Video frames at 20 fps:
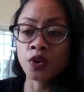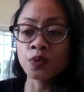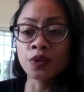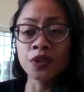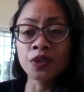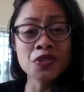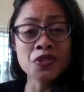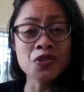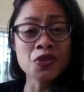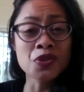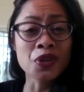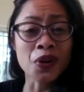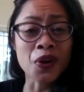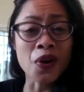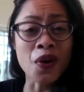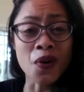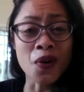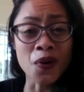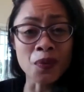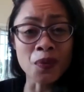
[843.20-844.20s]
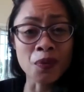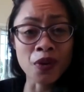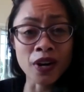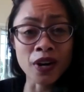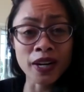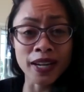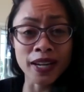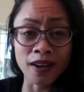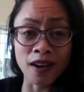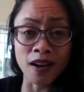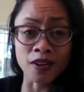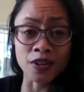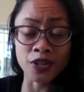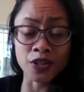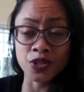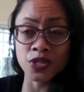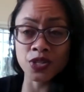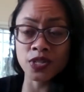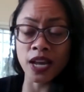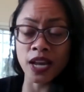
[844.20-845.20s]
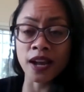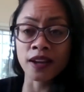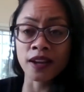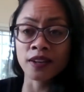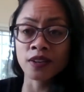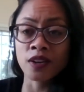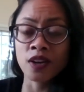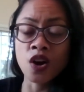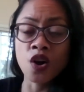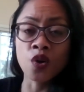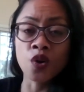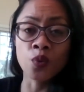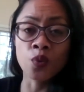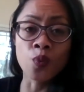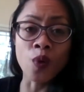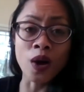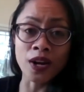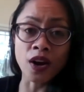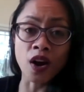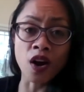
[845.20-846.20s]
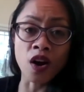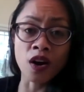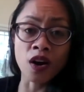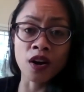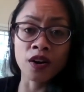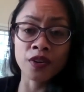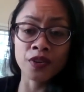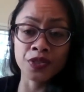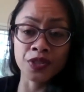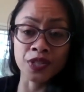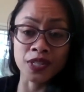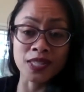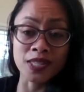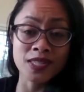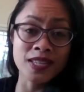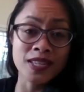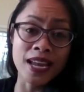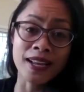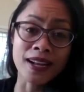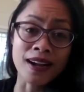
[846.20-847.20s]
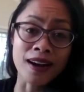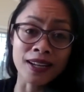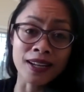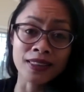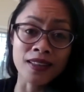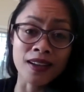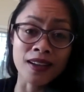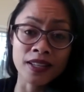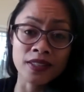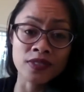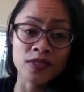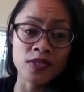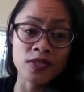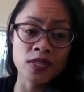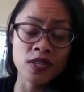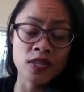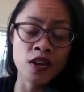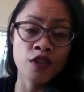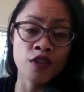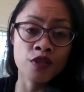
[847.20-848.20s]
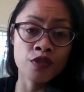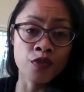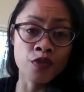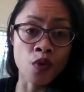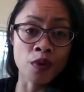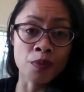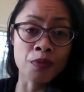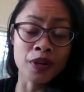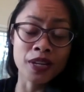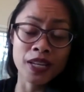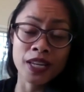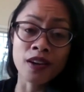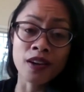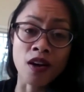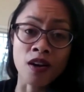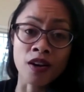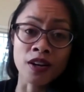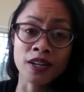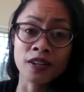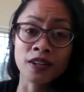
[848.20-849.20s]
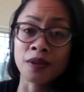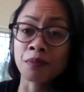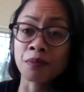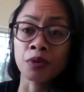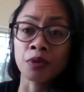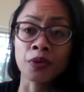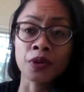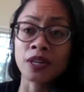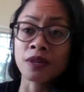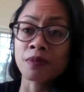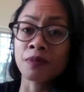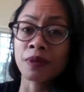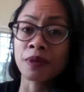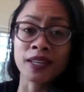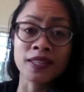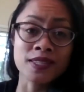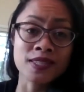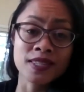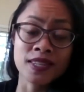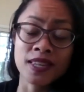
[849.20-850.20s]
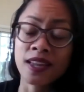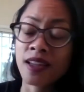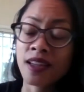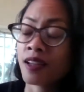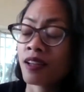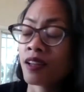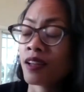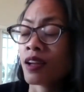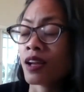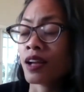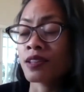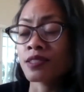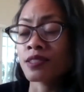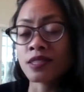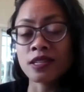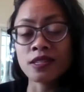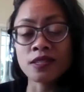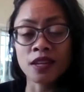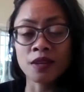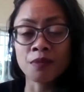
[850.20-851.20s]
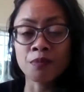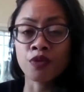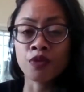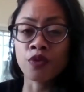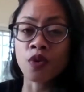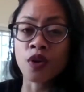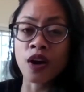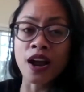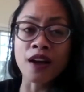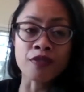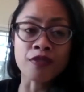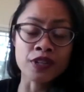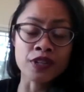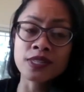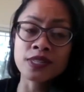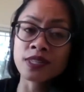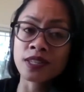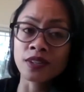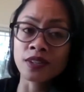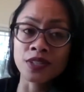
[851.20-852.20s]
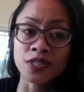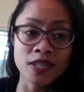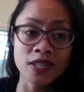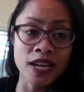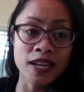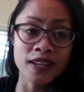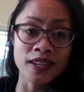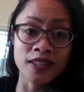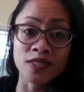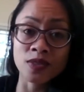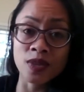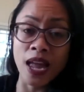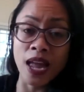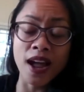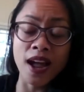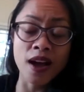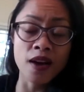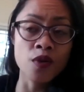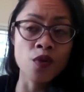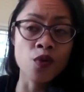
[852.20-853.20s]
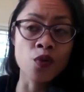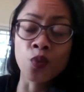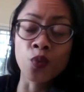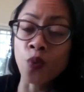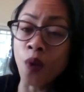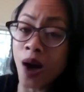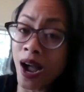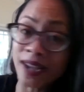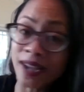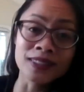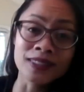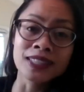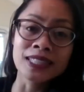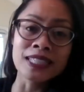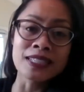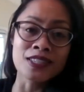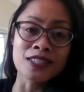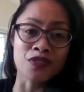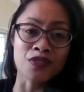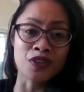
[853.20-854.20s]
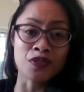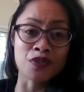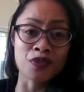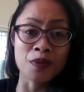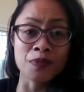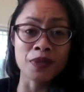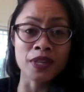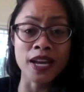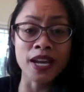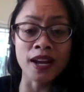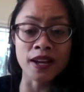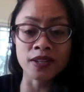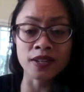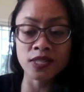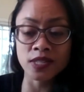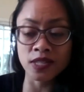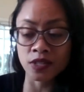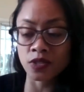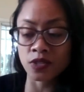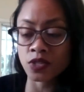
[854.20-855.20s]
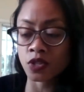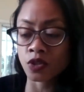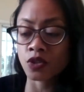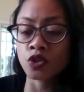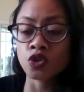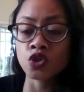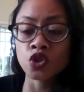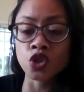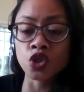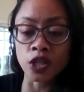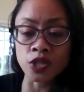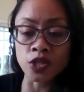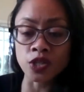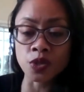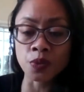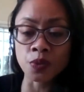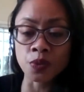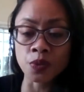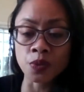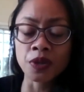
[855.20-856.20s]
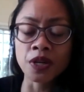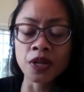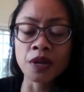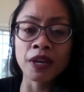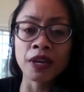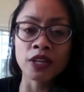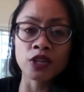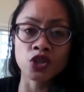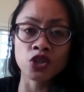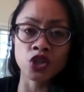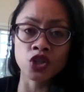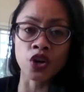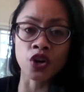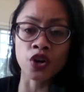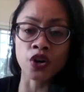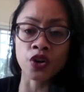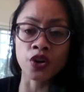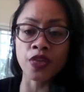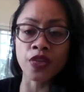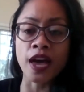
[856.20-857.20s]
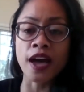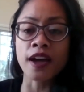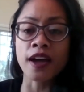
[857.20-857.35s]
really do your homework and understand what are the state guidelines for bringing on an employee, because as I said before, every single state is wildly different from the next. And so you just want to make sure that